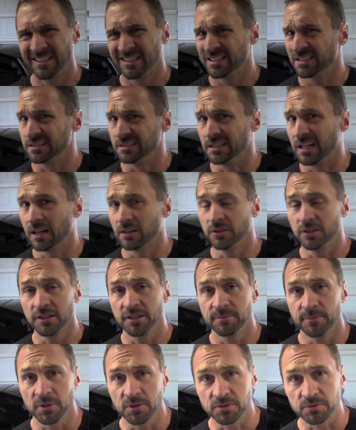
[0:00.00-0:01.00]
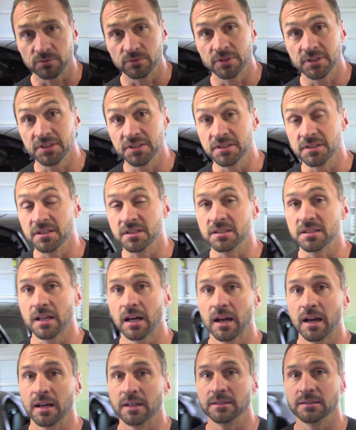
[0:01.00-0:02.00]
Not really the most rigid
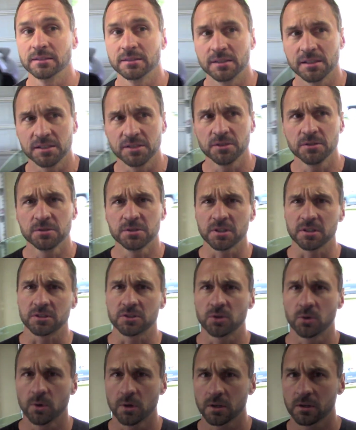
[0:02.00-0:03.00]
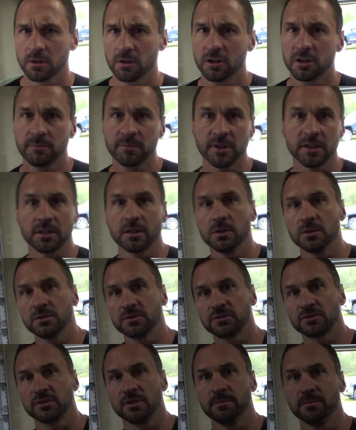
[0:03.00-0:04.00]
design. They use a torque arm that goes
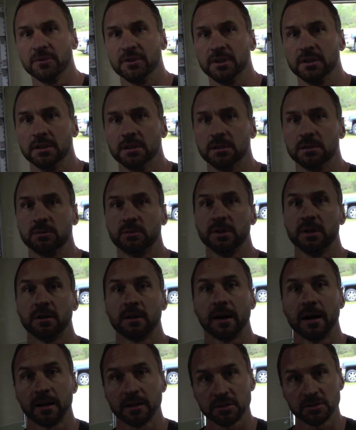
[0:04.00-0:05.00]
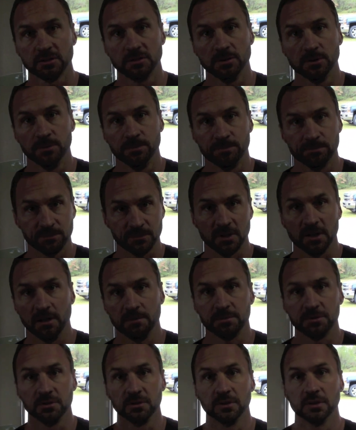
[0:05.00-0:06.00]
from the rear axle
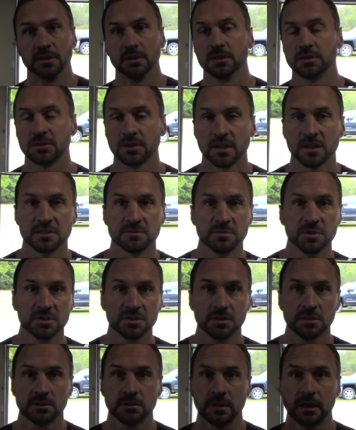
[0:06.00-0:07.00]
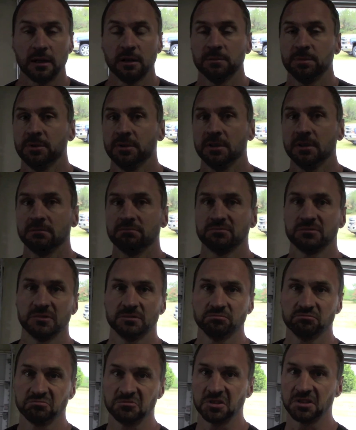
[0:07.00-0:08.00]
up to the transmission output,
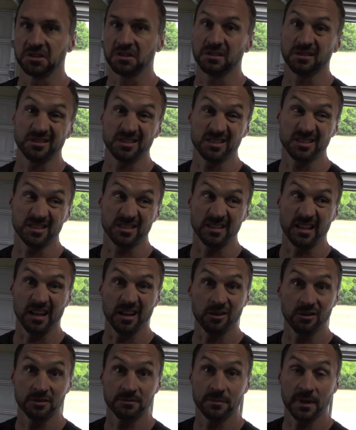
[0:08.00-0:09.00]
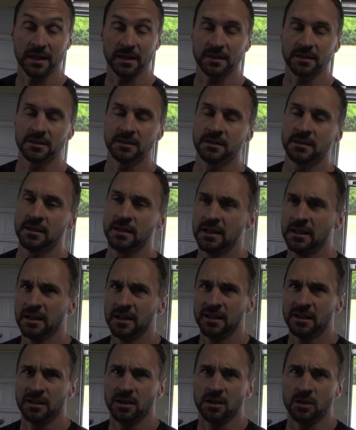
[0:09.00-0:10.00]
the snout back there,
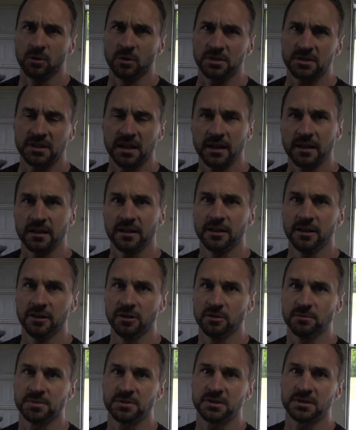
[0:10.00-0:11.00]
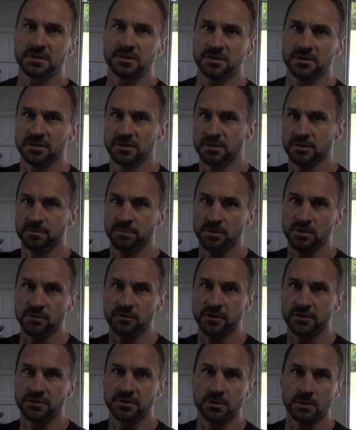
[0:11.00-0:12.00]
which kind of helps to move
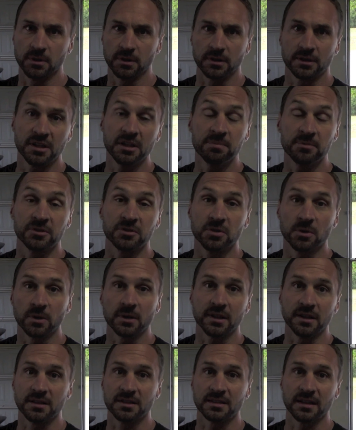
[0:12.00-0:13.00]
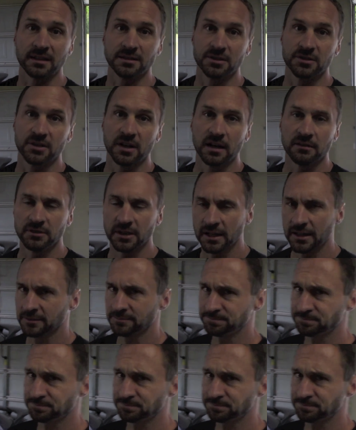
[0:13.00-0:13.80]
the torque, keep the torque inside the driveline.